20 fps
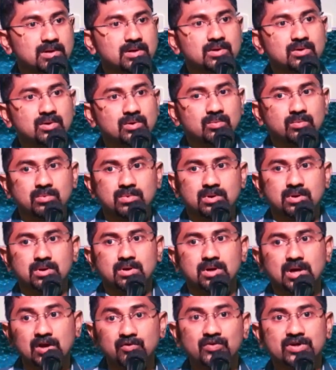you
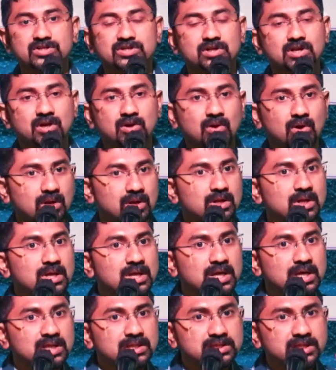know conversion and all
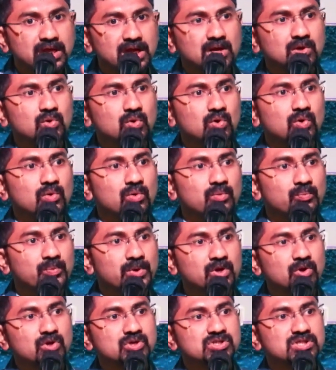they do
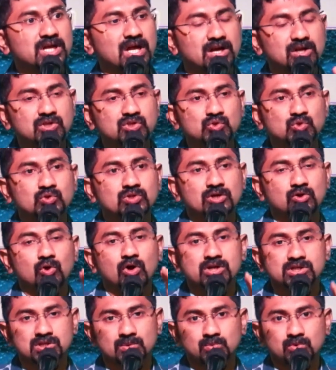because they understood the
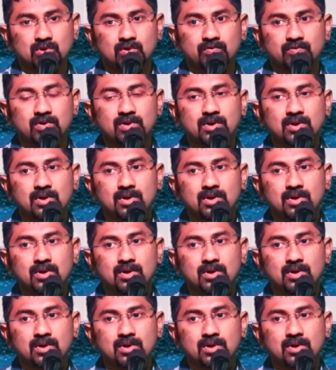concept of